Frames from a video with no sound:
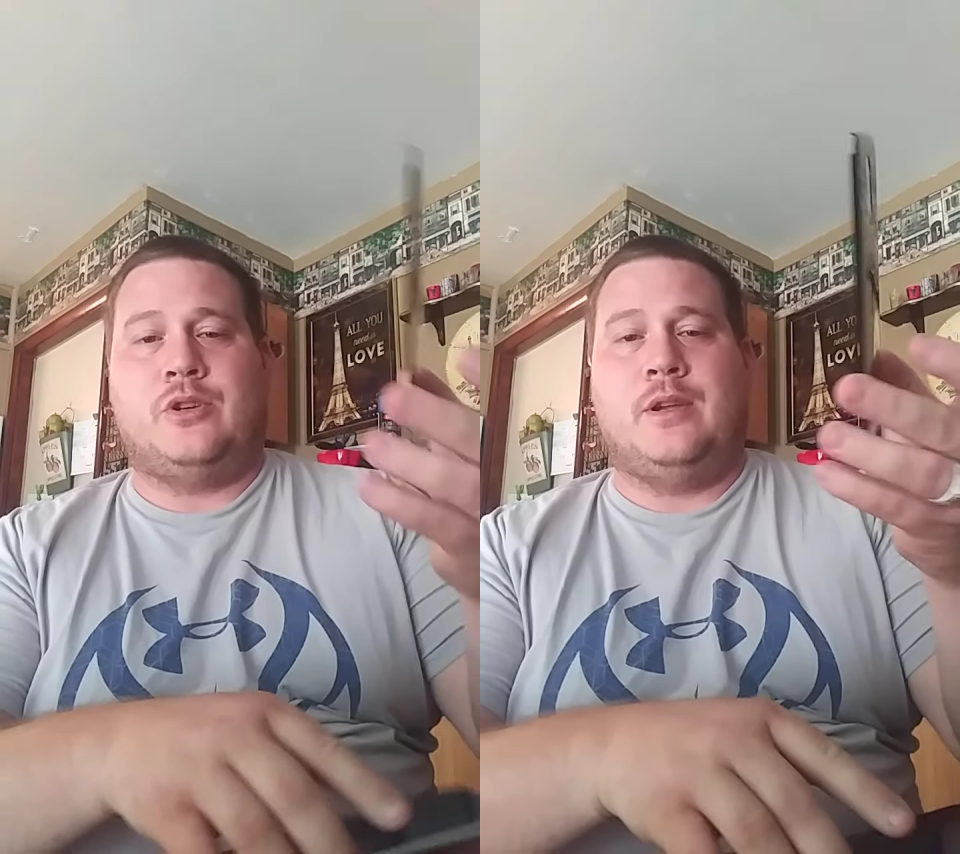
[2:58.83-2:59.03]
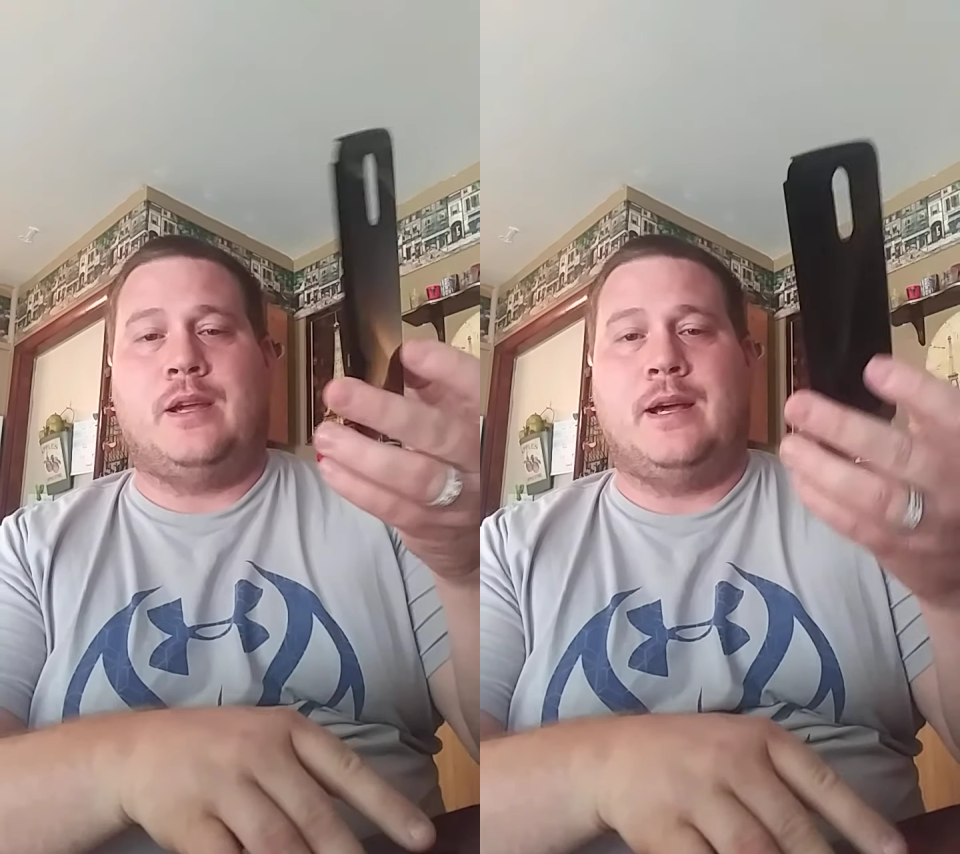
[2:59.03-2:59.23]

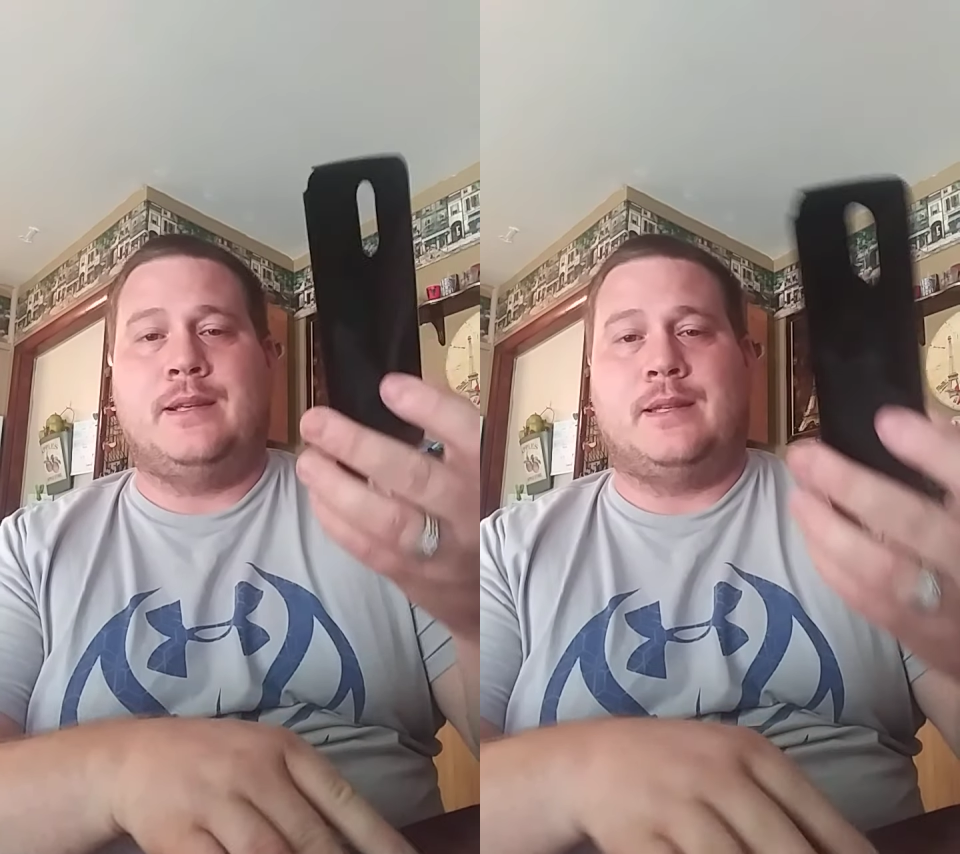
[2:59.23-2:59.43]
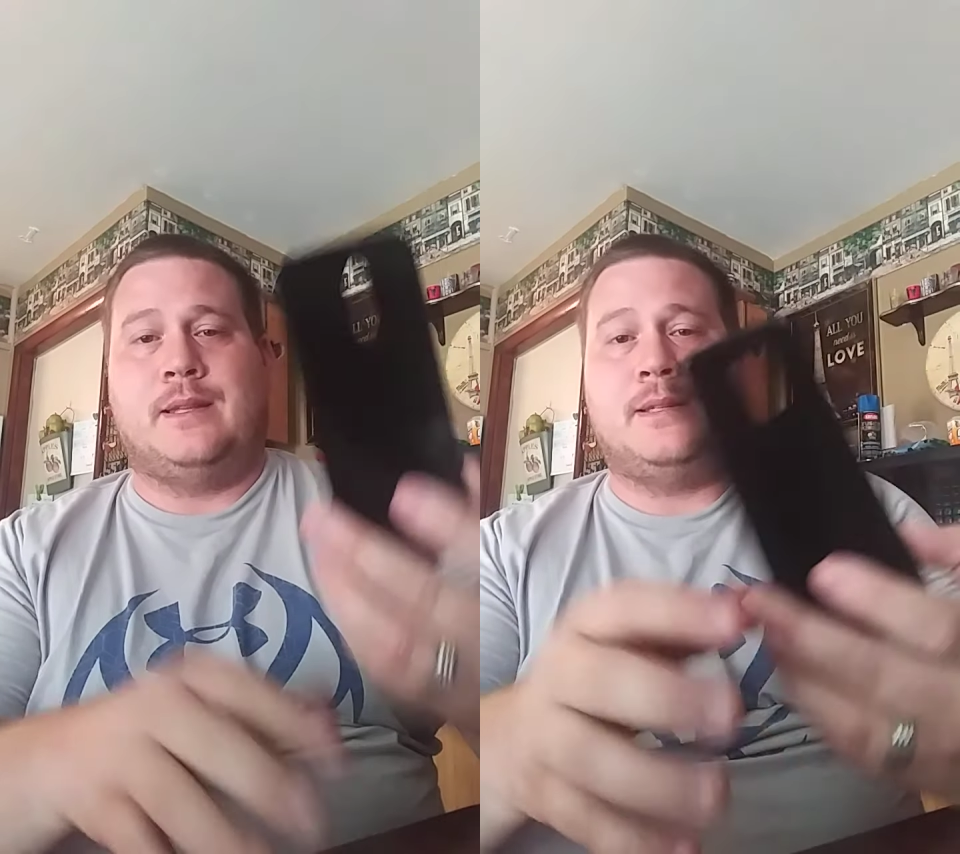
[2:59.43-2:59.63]
you
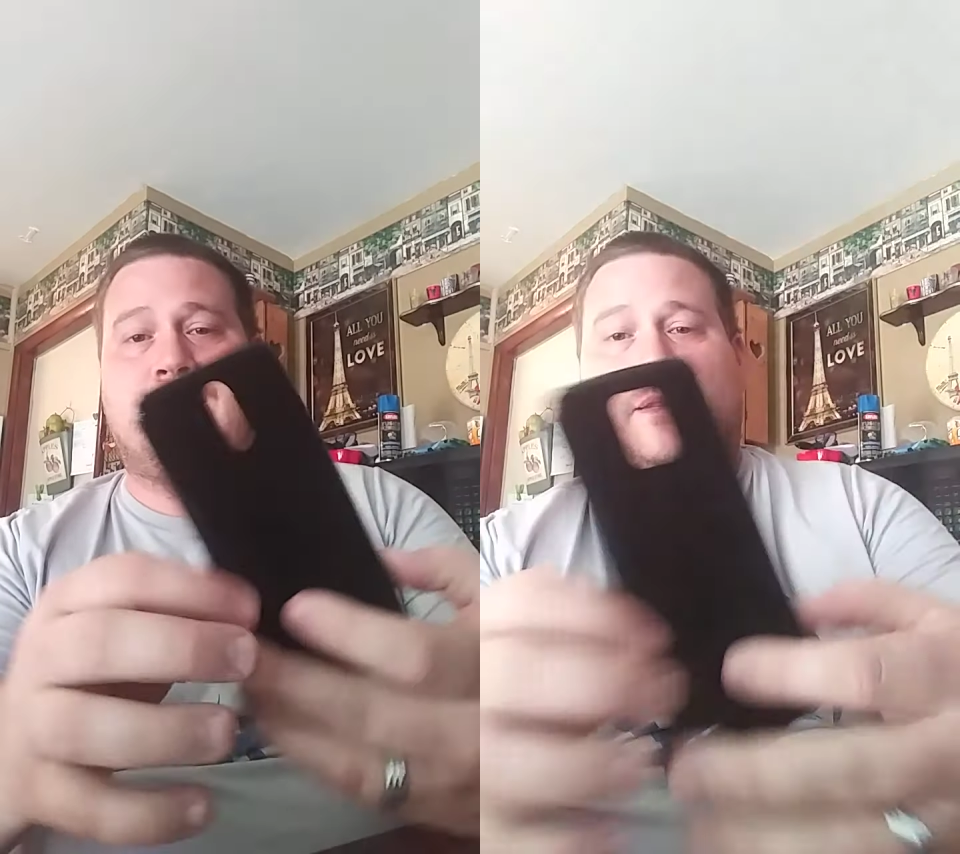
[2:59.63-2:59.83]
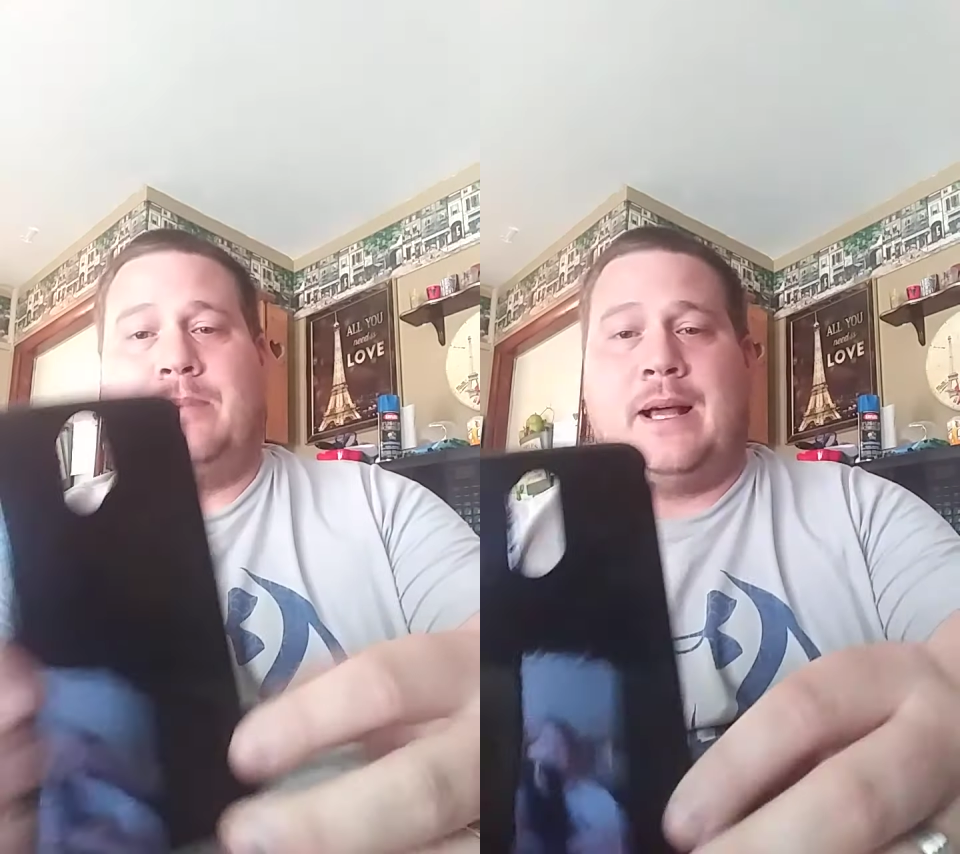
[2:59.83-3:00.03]
guys. This
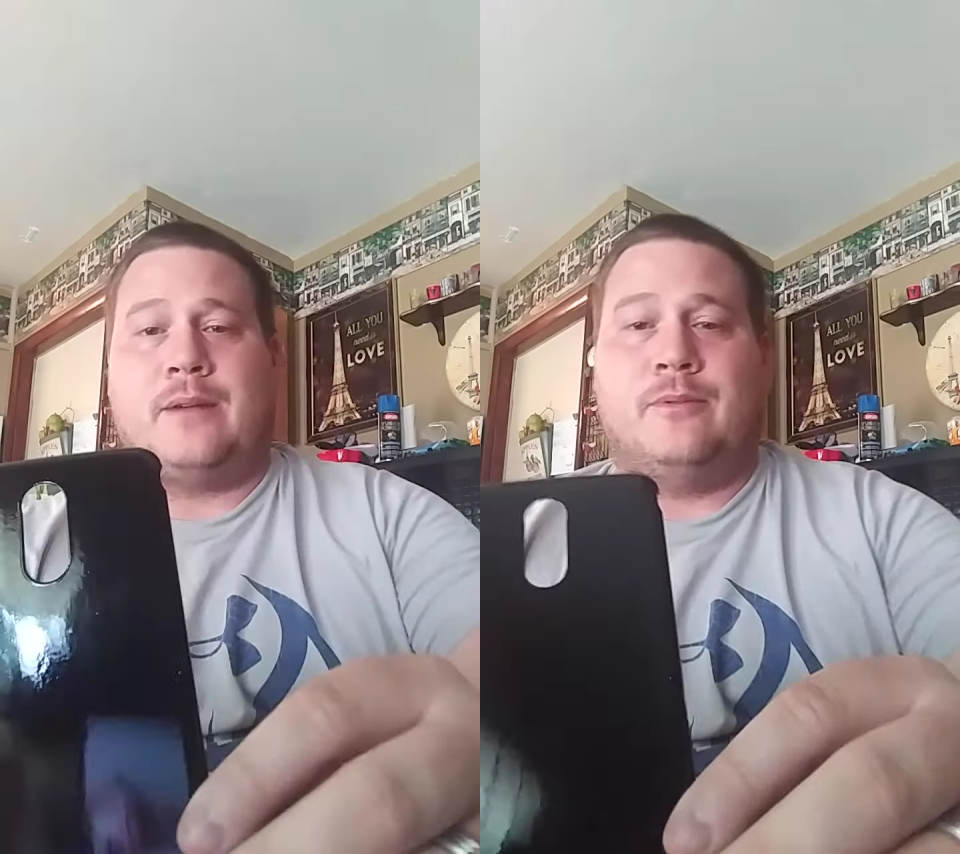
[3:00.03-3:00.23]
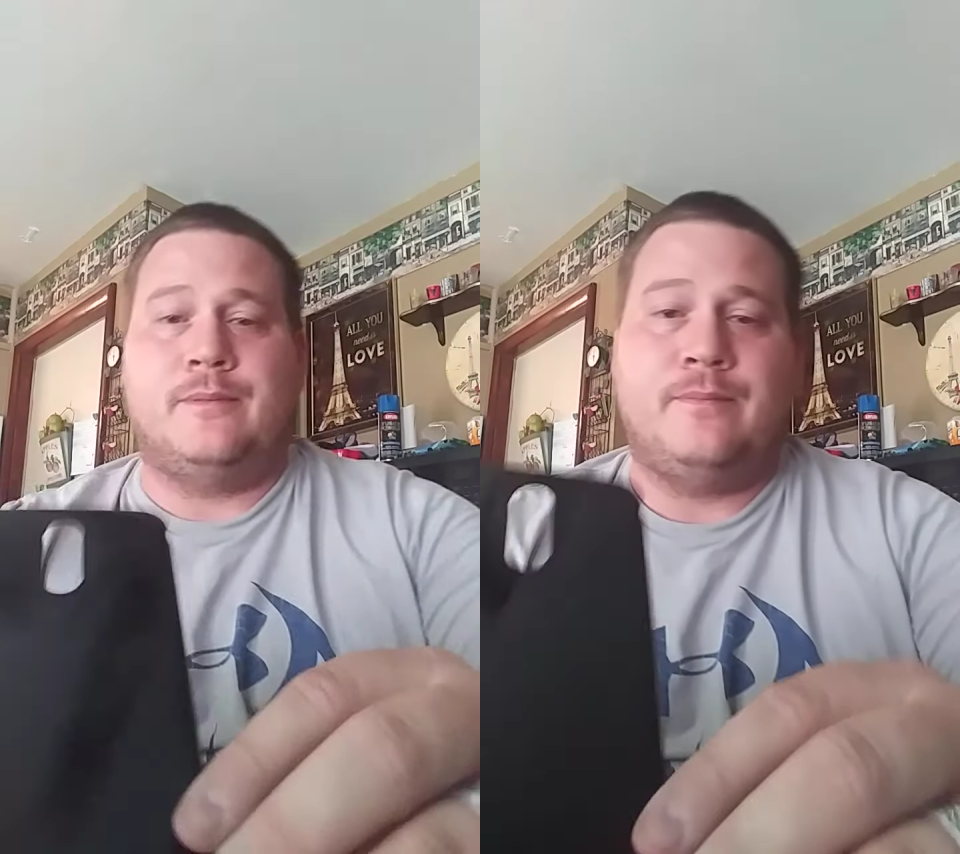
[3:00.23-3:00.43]
is the black one.